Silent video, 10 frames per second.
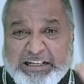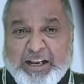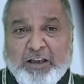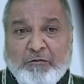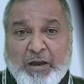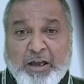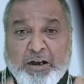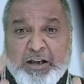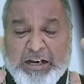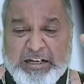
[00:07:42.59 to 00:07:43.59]
required.
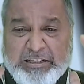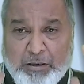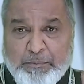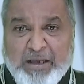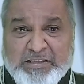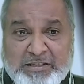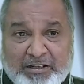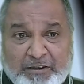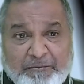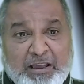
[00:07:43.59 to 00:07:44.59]
It is a must.